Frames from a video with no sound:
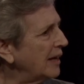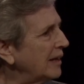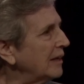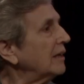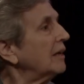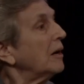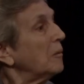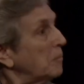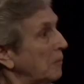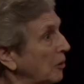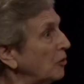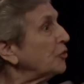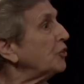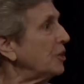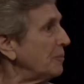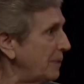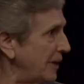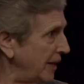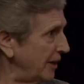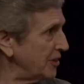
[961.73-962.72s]
a
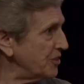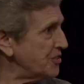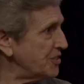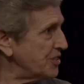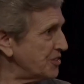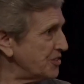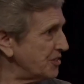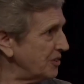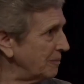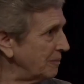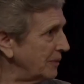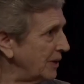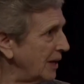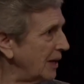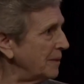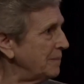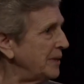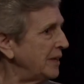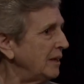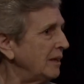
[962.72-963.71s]
multi-payer system. Mm-hmm. I
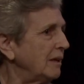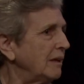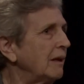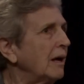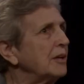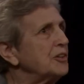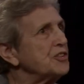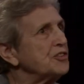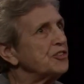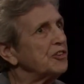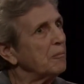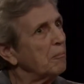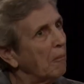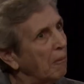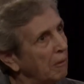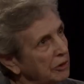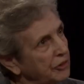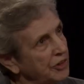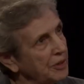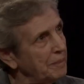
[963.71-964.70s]
mean, not just a
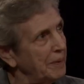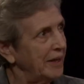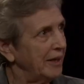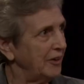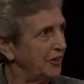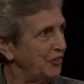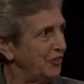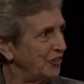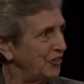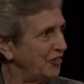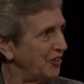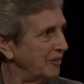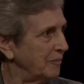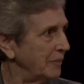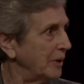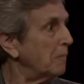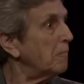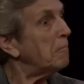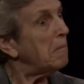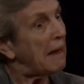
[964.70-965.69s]
multi-payer system,
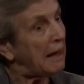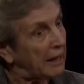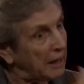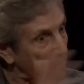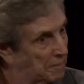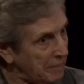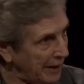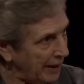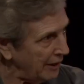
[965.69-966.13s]
a mega-payer